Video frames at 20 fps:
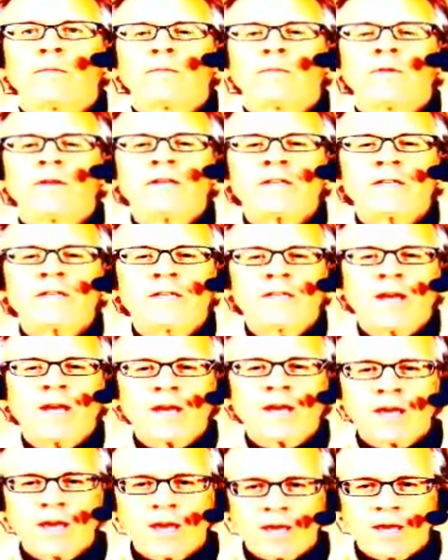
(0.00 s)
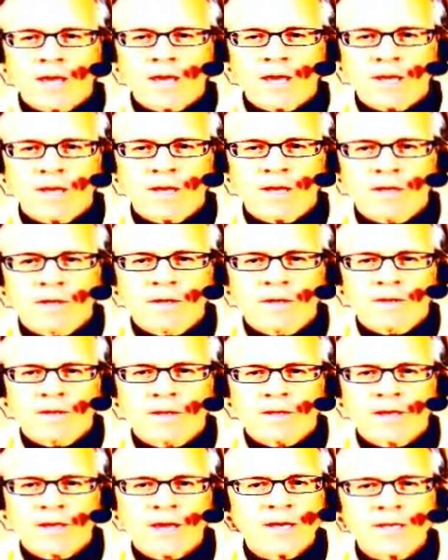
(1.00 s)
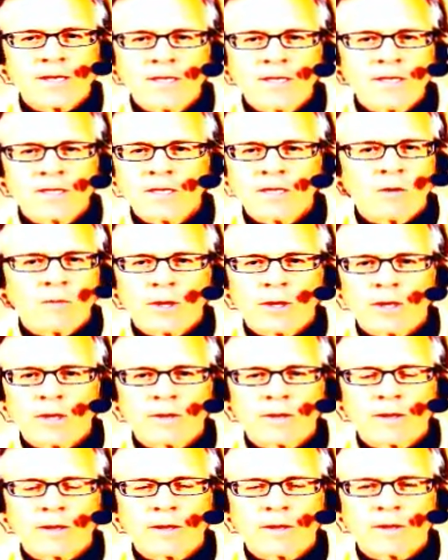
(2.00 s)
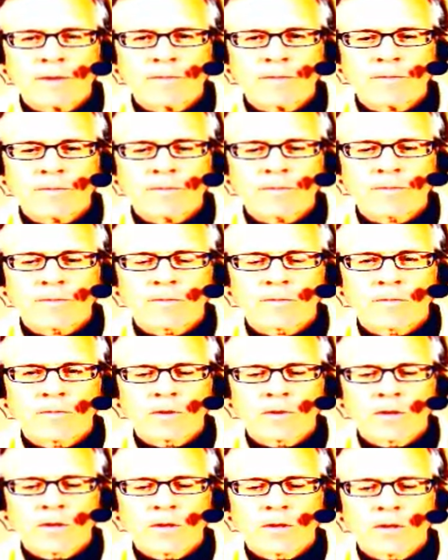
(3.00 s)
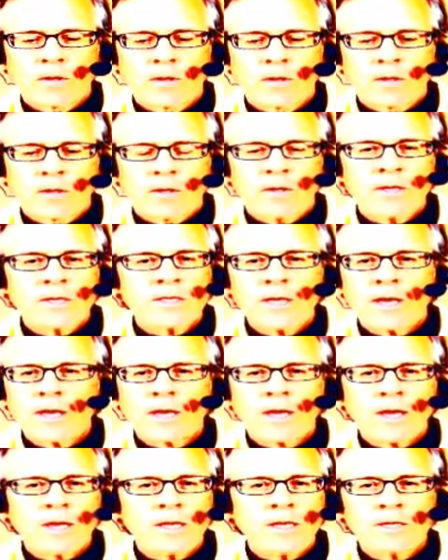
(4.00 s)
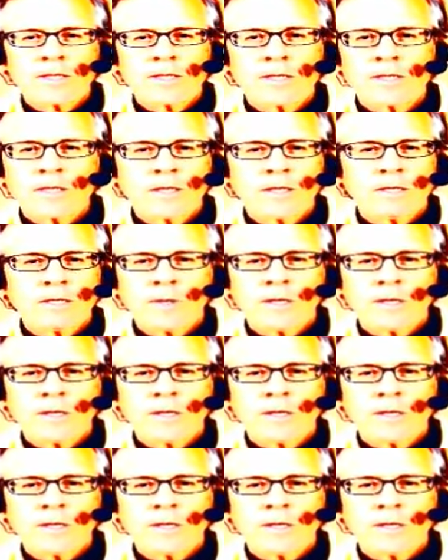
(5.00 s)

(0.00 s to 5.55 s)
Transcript: This decade can't teach the ego anything. This decade doesn't need to